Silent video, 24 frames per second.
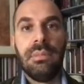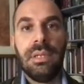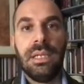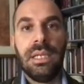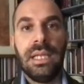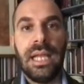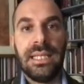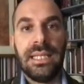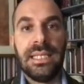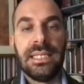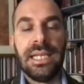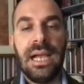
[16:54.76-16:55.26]

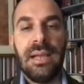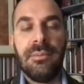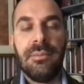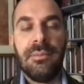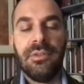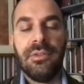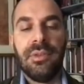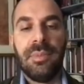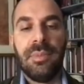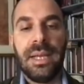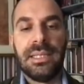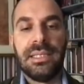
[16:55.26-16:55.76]
at the time
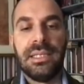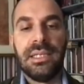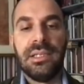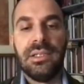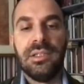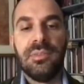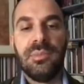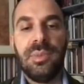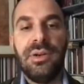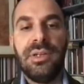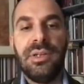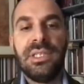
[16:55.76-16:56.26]
of the Pazzi
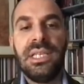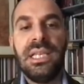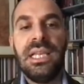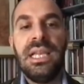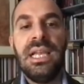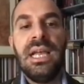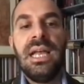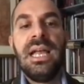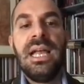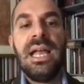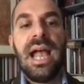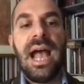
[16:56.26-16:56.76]

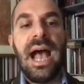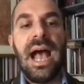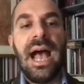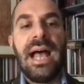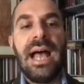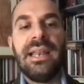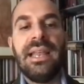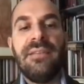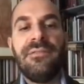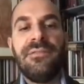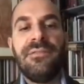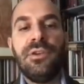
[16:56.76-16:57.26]
Conspiracy.
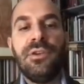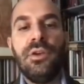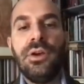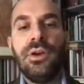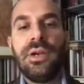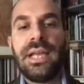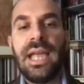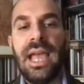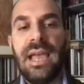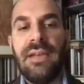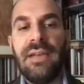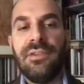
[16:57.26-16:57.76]
And if you
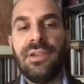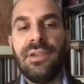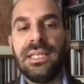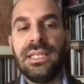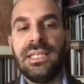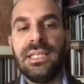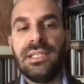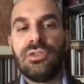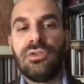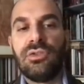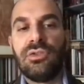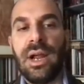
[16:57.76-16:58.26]
look carefully at
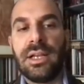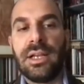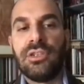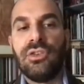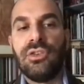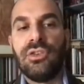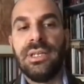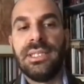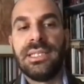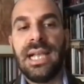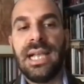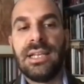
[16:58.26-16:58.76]
the
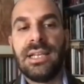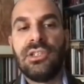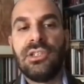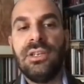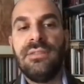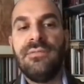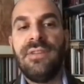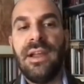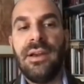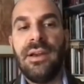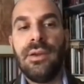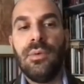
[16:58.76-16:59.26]
structure, it's
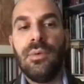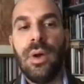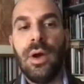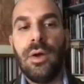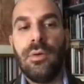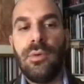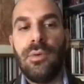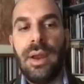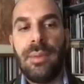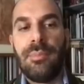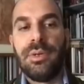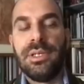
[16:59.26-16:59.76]
actually very
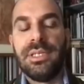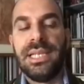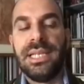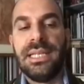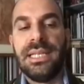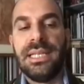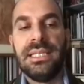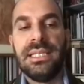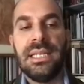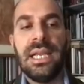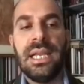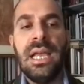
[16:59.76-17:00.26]
well
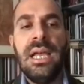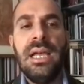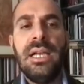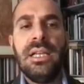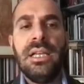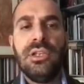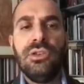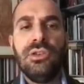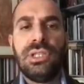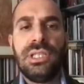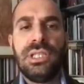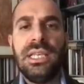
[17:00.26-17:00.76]
represented.
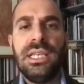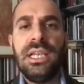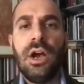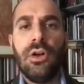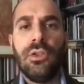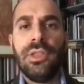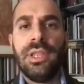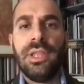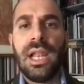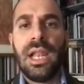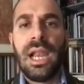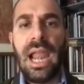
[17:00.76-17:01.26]
You see
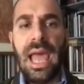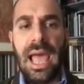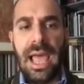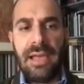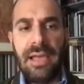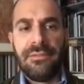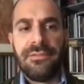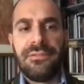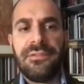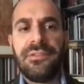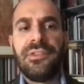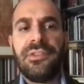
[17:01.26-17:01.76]
on the
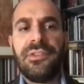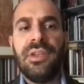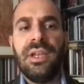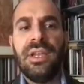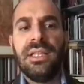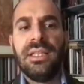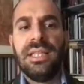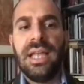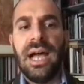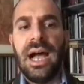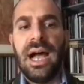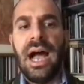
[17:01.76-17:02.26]
left,
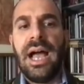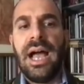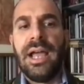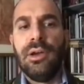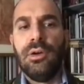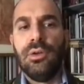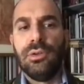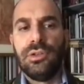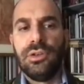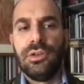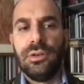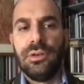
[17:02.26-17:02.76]
the high
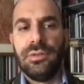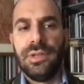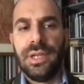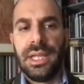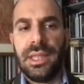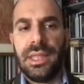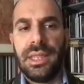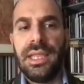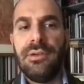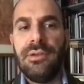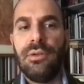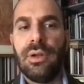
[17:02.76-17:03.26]
altar of the
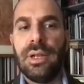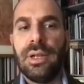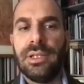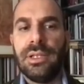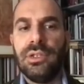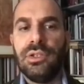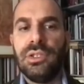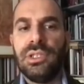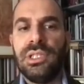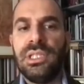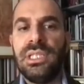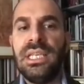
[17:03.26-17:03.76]
cathedral, and
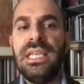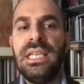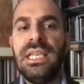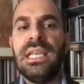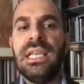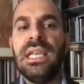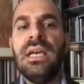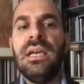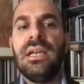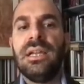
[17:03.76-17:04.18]
you see